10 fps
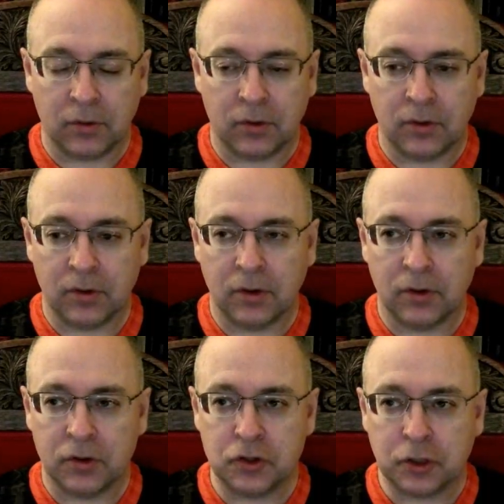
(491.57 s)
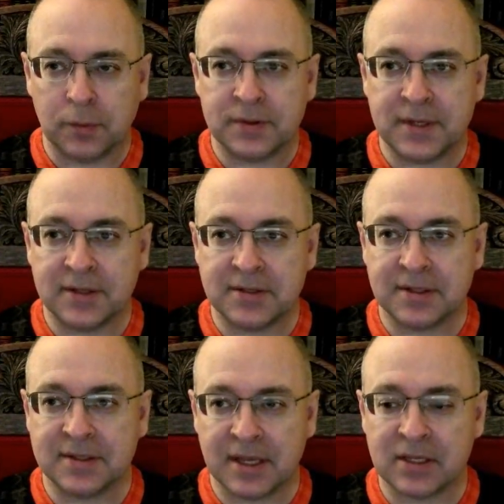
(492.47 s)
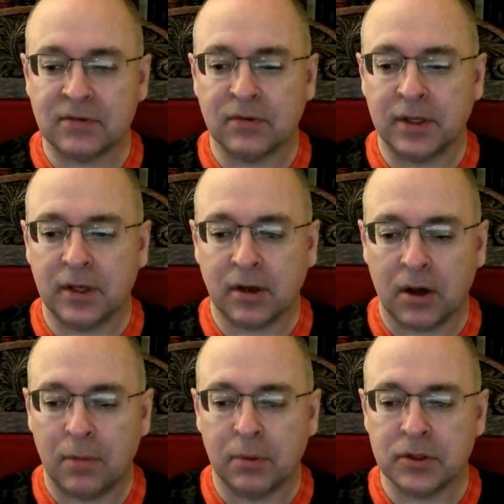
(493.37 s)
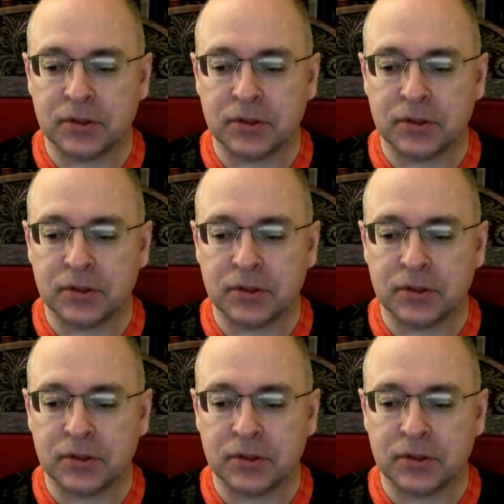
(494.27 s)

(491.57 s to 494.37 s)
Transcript: the Germans had successfully accomplished